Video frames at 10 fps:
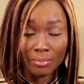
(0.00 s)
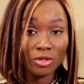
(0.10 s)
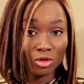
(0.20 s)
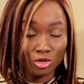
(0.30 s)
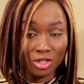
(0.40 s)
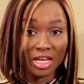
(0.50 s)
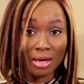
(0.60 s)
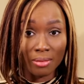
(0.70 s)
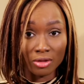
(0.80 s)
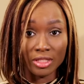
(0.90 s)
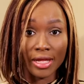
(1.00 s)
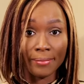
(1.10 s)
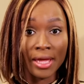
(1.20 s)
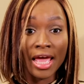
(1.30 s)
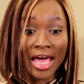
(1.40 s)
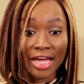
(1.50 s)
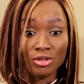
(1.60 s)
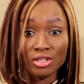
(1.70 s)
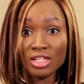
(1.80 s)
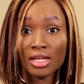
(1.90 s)
because you care about them and
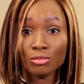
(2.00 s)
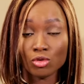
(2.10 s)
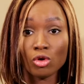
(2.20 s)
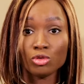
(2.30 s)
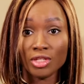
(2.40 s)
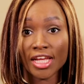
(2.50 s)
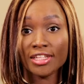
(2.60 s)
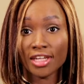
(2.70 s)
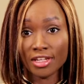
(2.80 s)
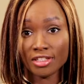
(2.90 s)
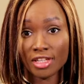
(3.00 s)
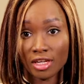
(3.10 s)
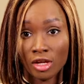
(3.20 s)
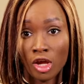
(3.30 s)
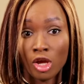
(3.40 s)
you need them to also get tested.